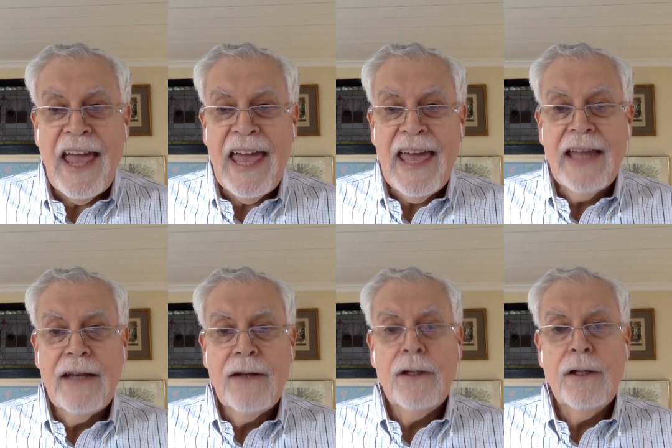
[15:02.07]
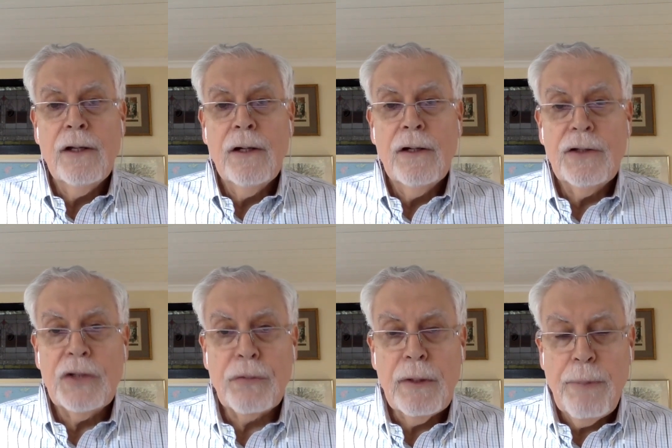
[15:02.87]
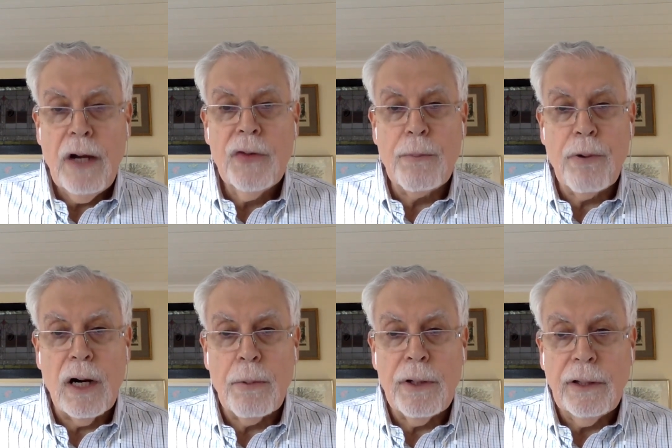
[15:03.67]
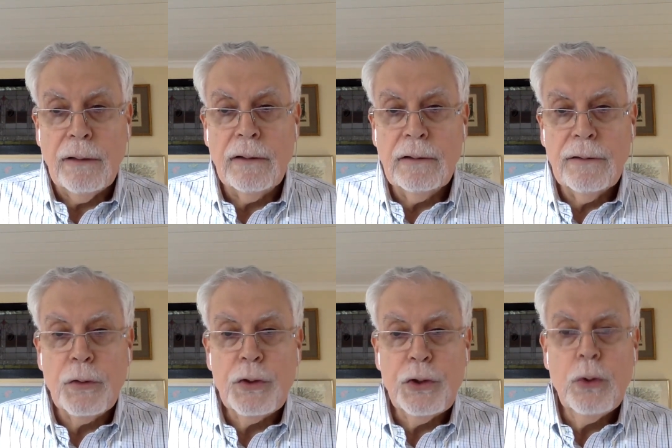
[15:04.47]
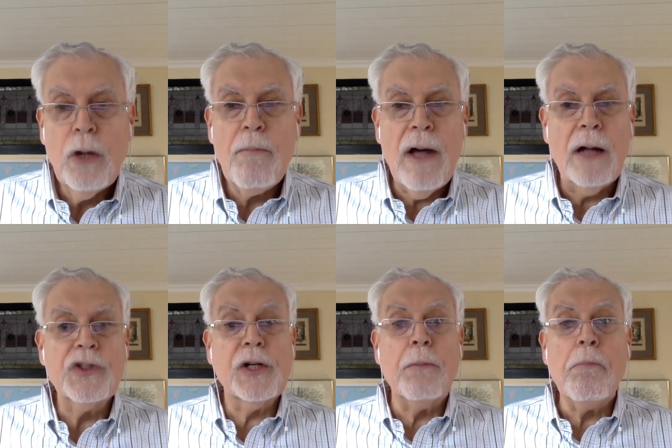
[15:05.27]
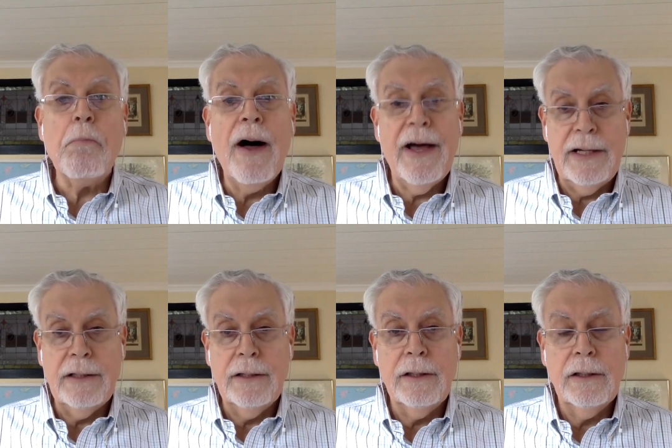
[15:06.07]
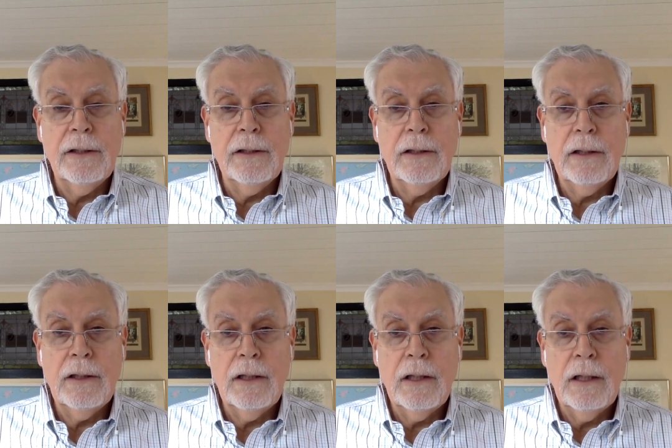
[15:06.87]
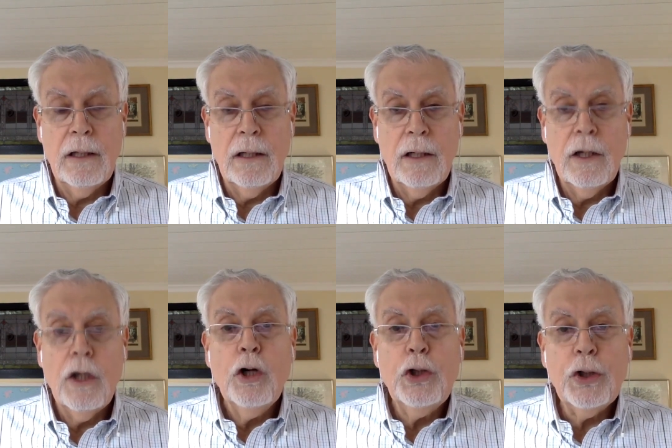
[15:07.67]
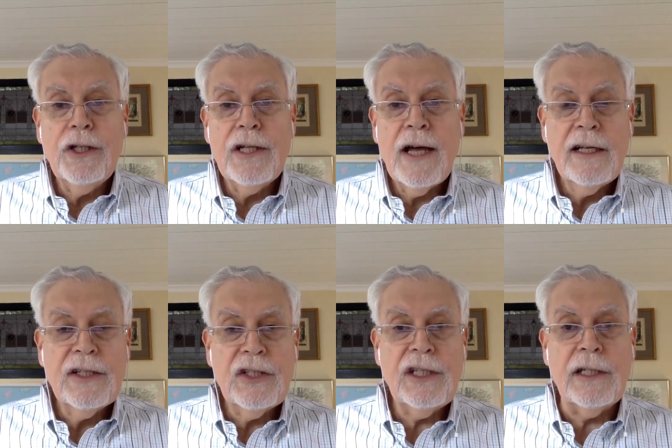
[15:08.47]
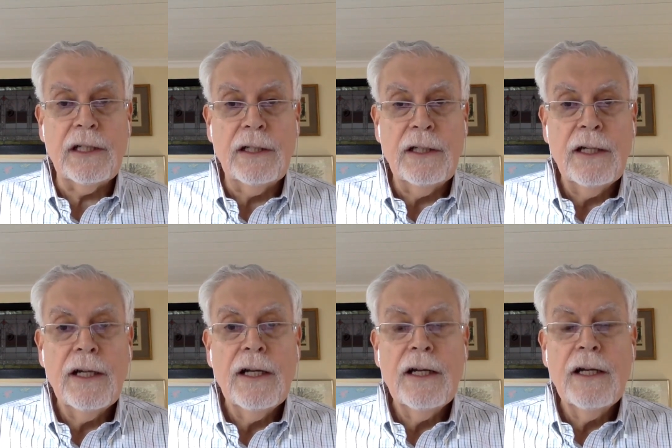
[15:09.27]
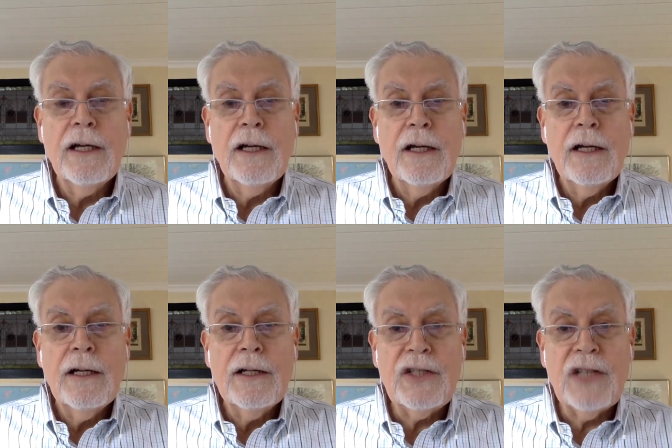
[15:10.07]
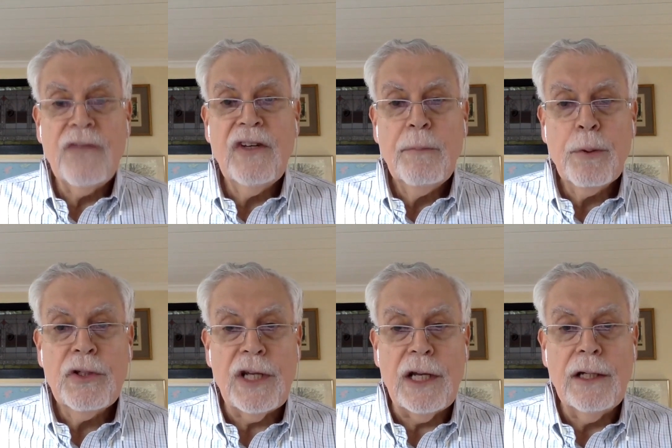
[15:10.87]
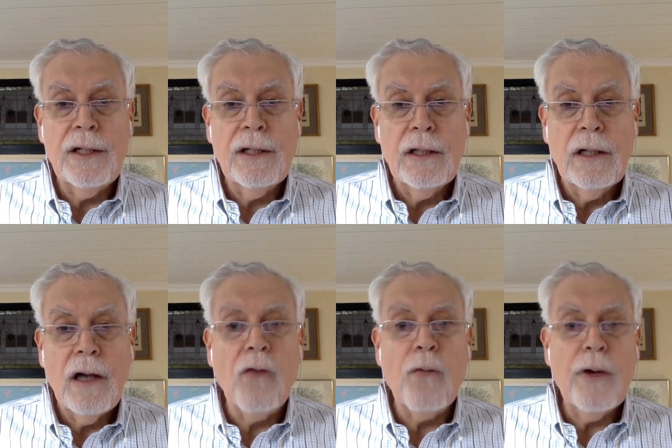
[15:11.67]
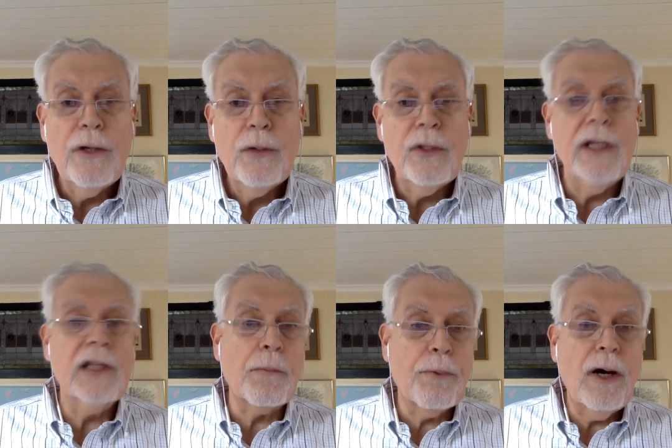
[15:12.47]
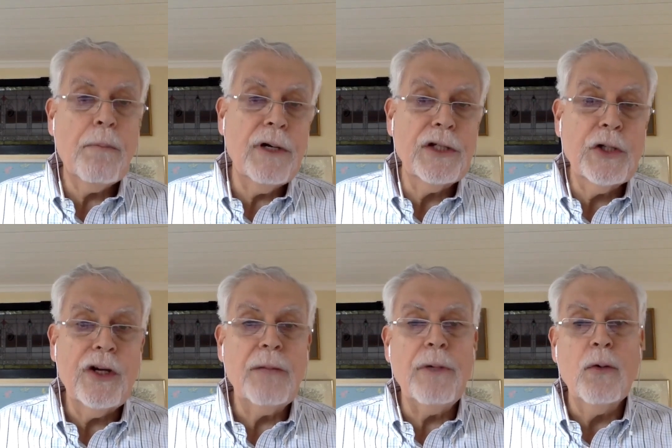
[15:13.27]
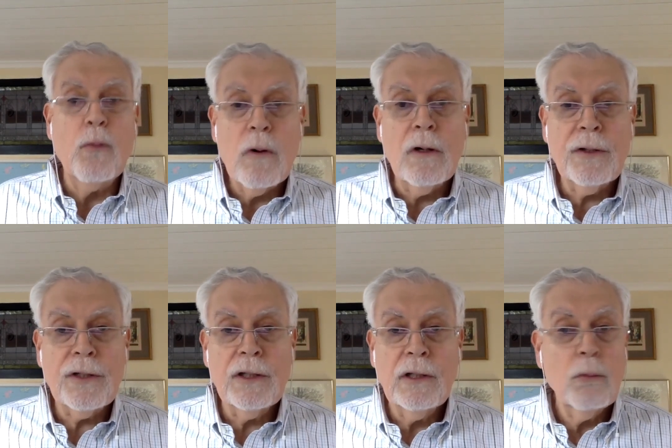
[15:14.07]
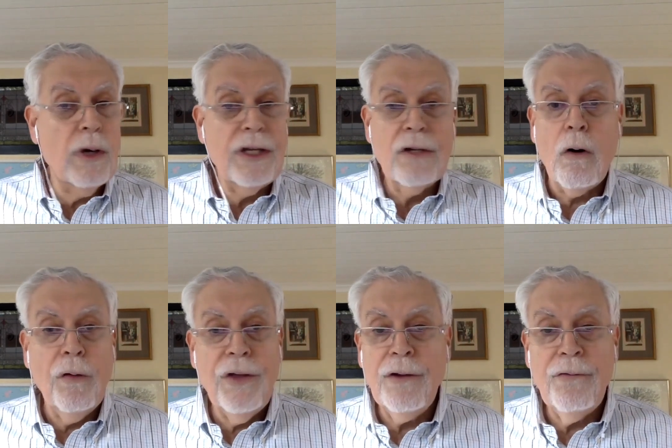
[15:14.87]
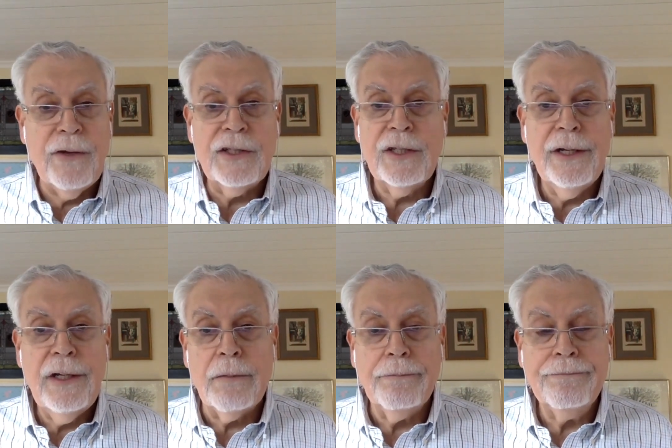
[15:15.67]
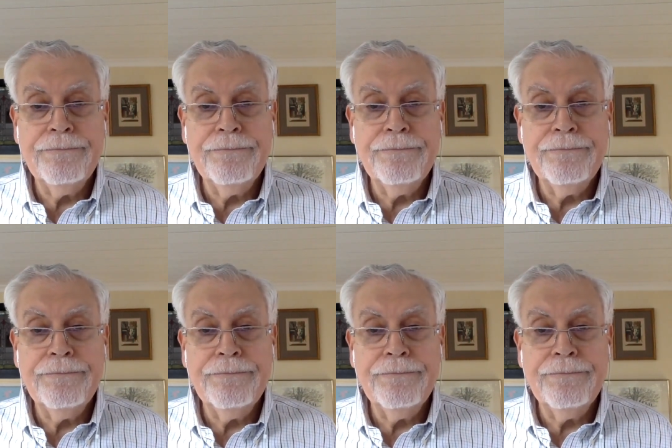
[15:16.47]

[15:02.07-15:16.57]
and to repair the property, those two amounts combined should not exceed 70% of what you think the property is going to be worth when you're all done fixing it up.